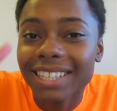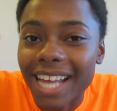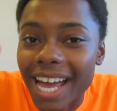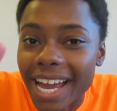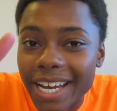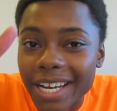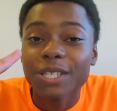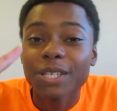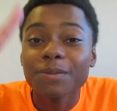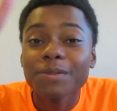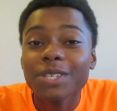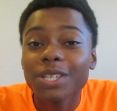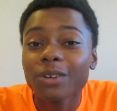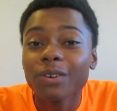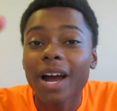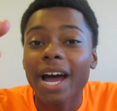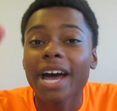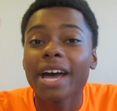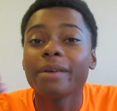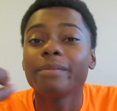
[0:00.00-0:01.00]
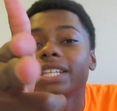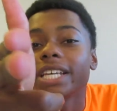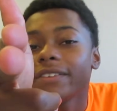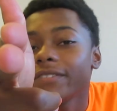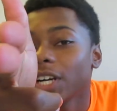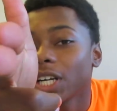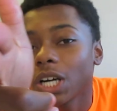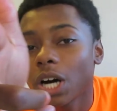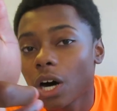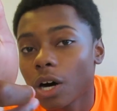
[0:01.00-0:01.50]
Like, subscribe,
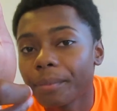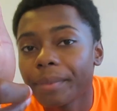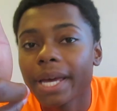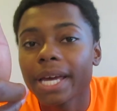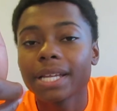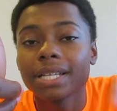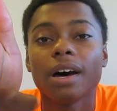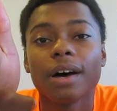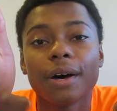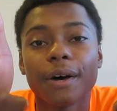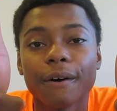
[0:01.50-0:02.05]
leave a comment.